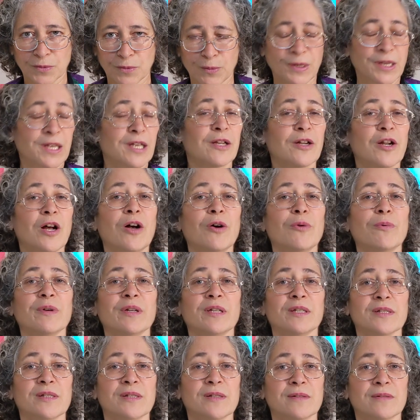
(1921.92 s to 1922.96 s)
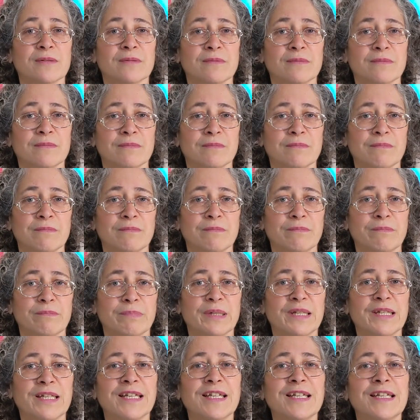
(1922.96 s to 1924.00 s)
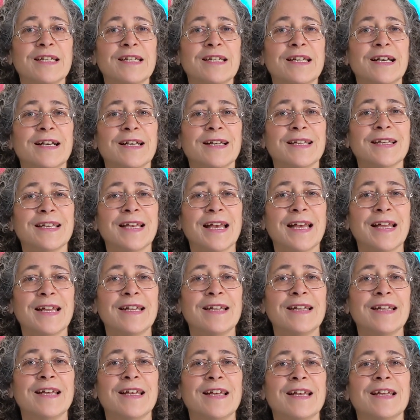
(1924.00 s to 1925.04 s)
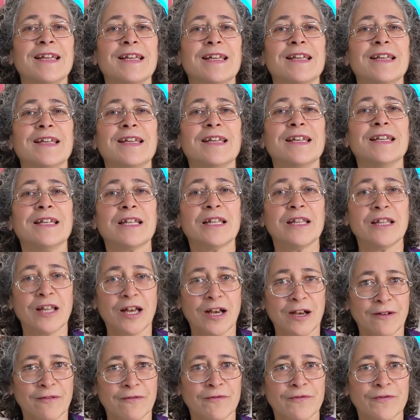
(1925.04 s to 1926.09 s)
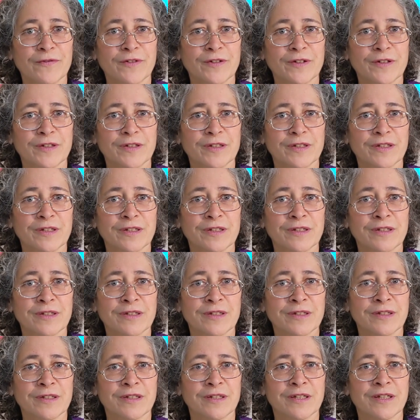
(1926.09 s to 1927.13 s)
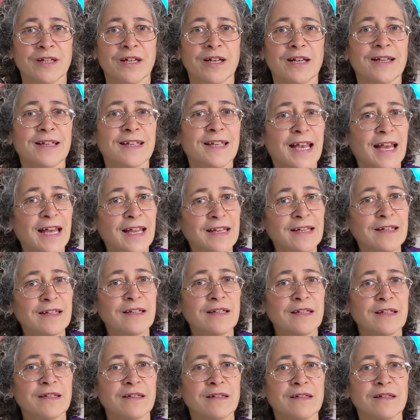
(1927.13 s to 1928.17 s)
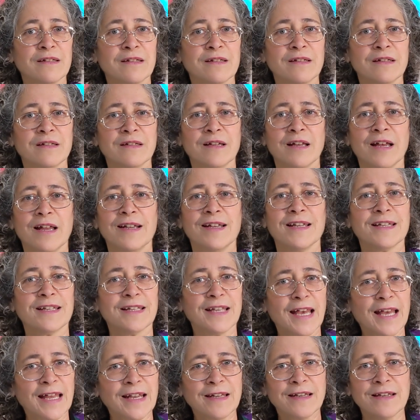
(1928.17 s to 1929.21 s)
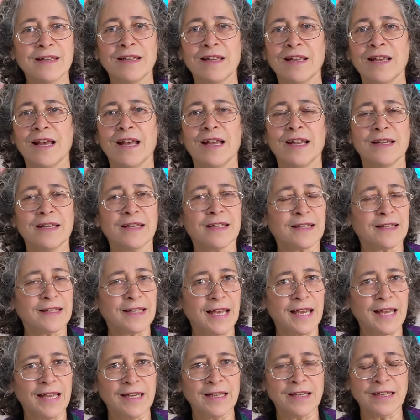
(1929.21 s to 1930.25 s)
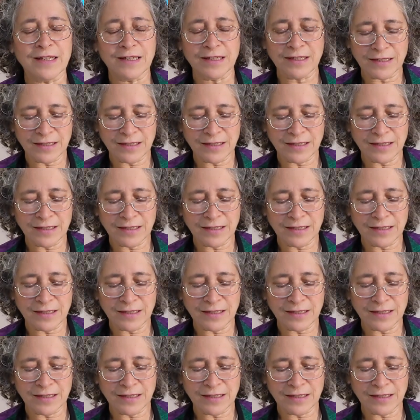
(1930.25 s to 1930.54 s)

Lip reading: We can always begin again in love, again and again and again,